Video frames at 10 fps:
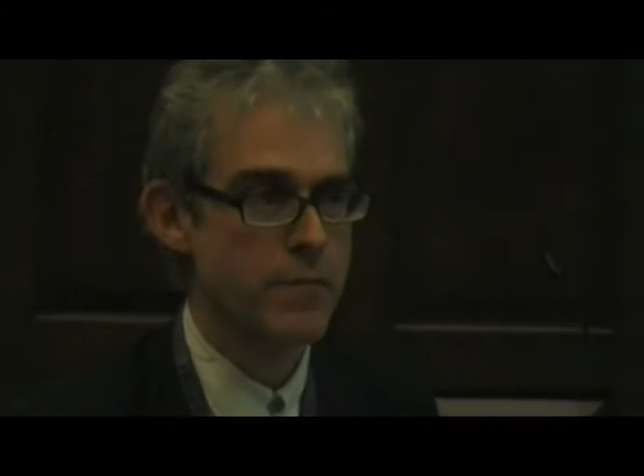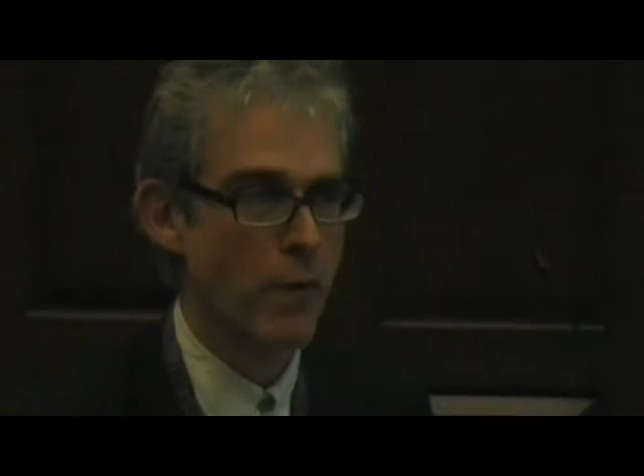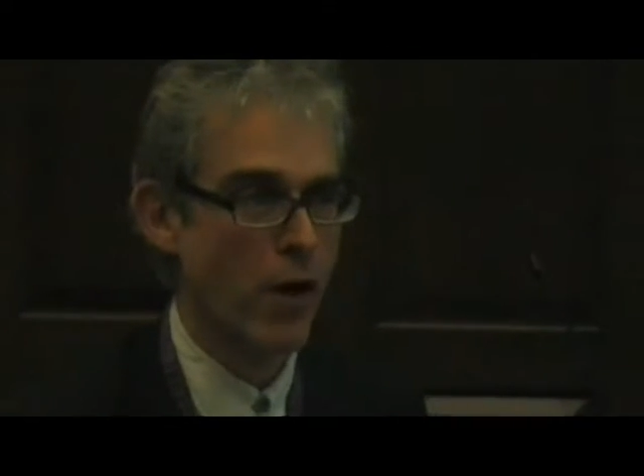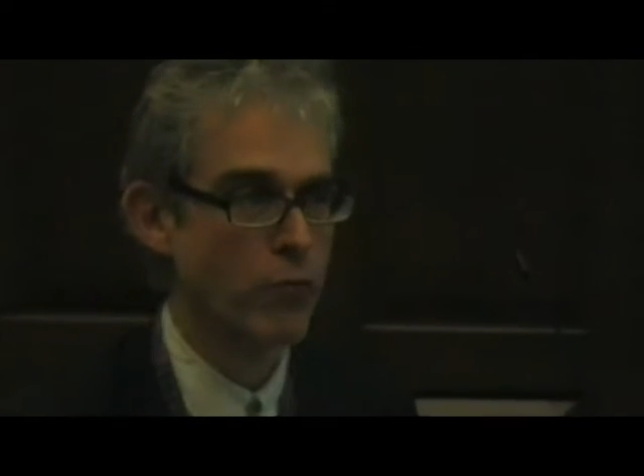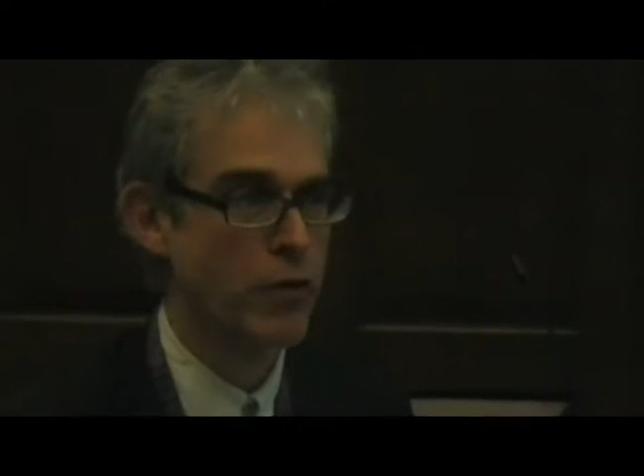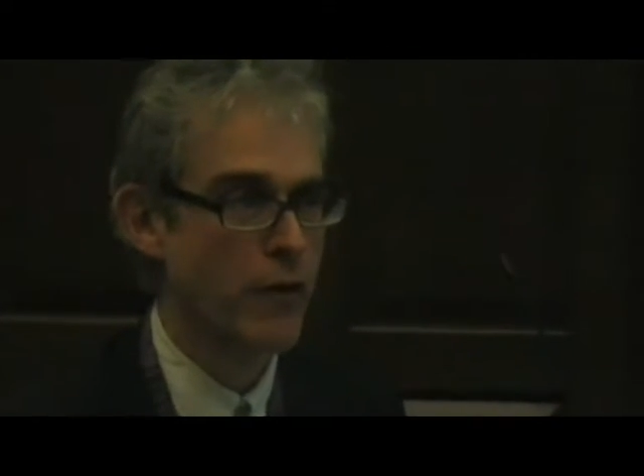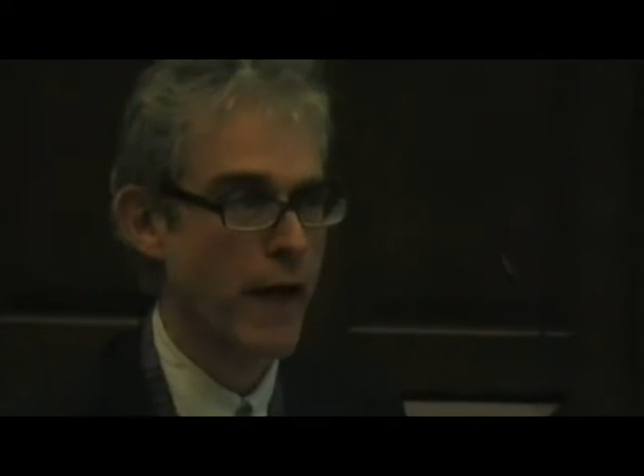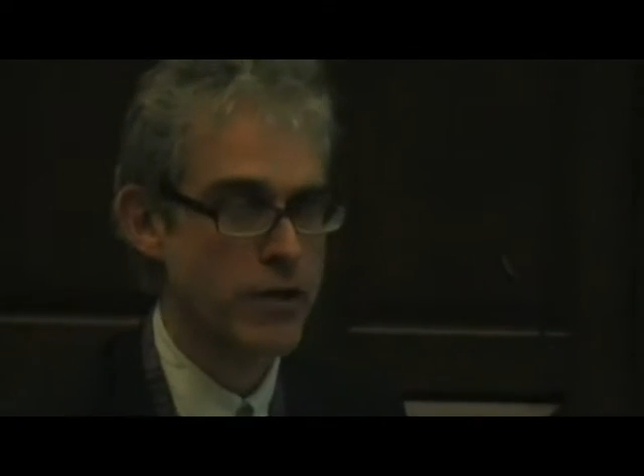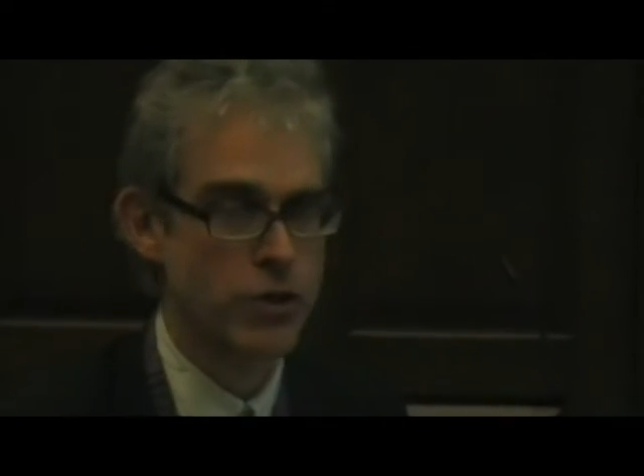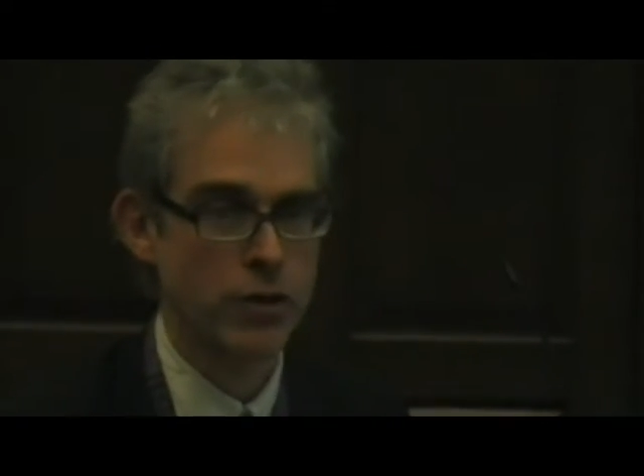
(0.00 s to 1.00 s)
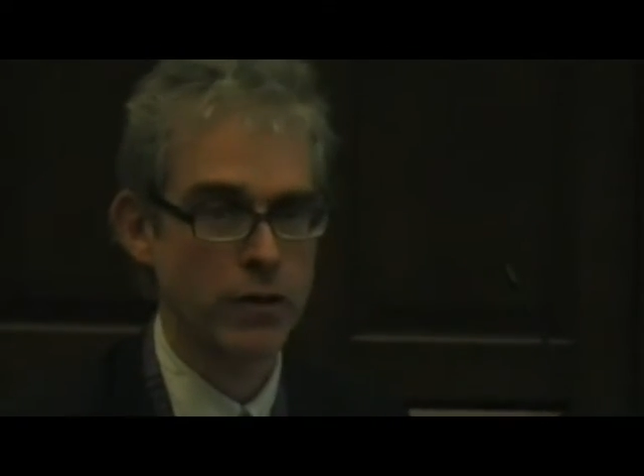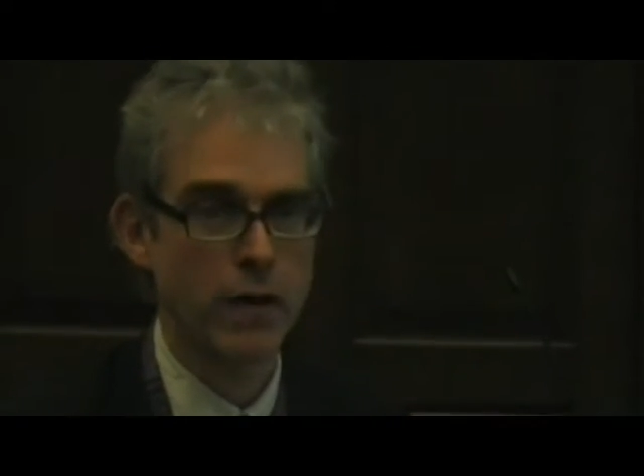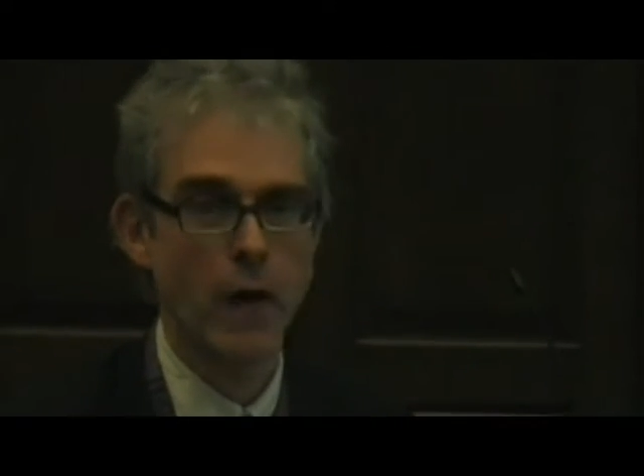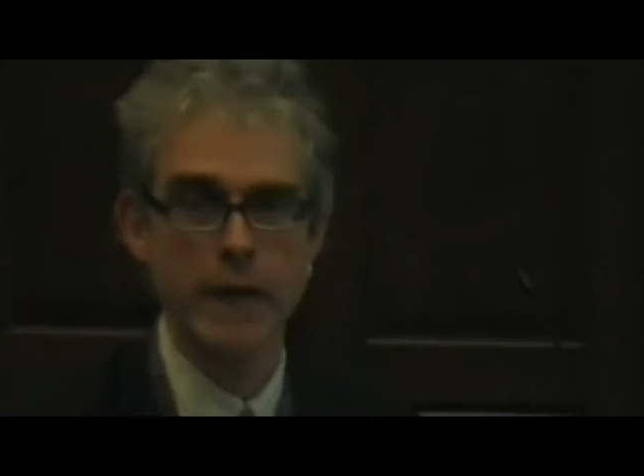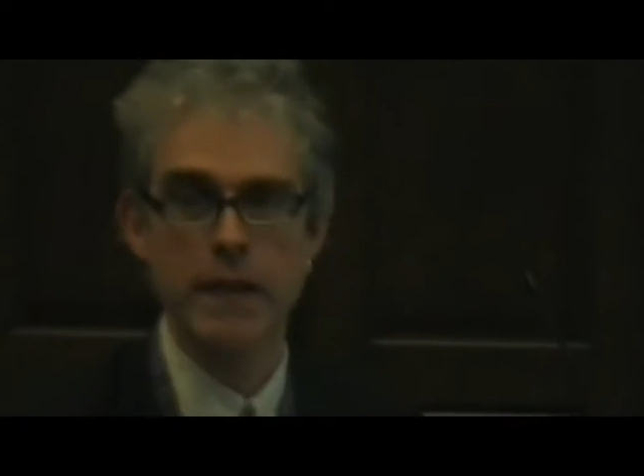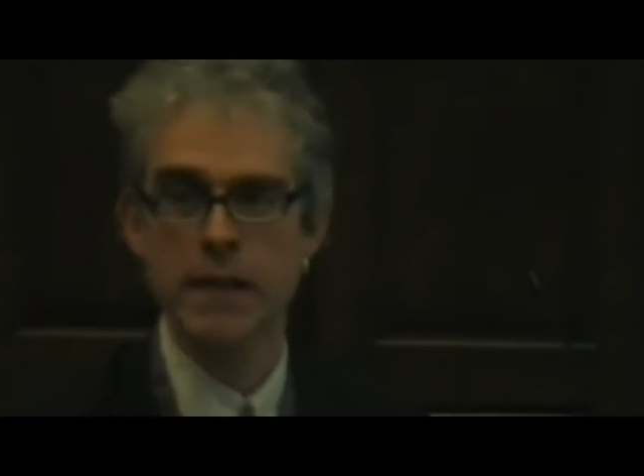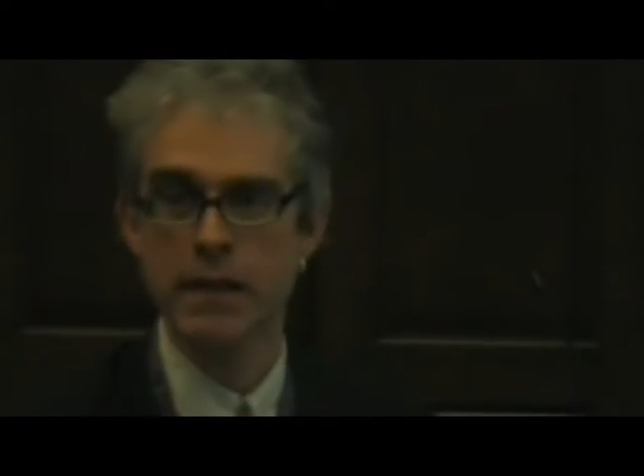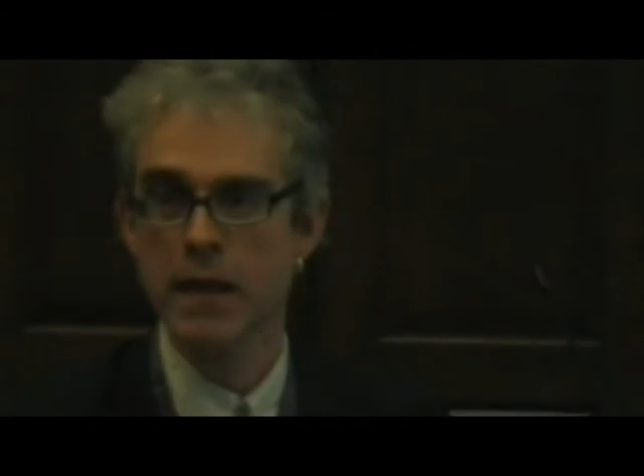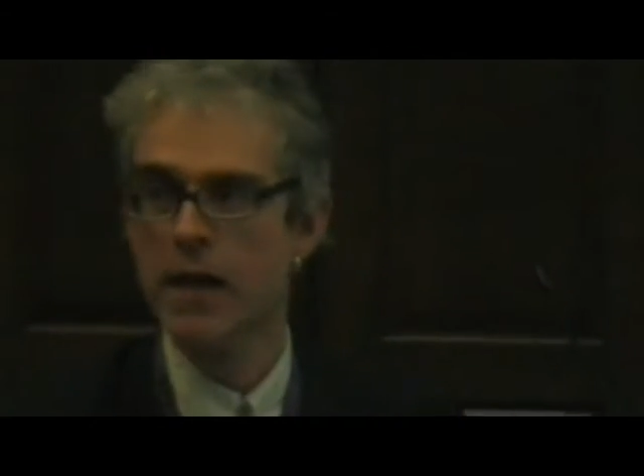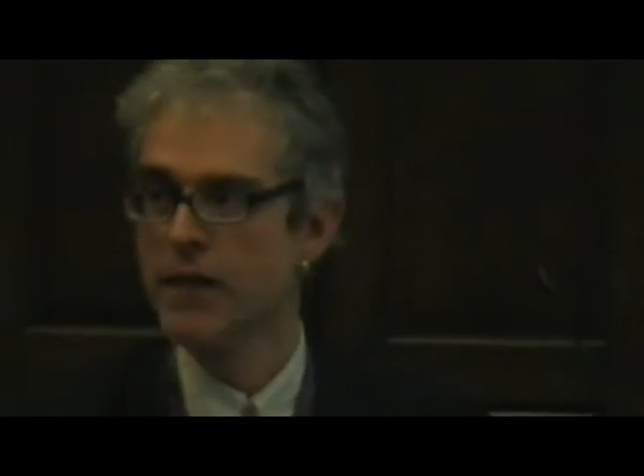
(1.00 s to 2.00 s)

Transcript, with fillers: of Margaret Thatcher, i.e.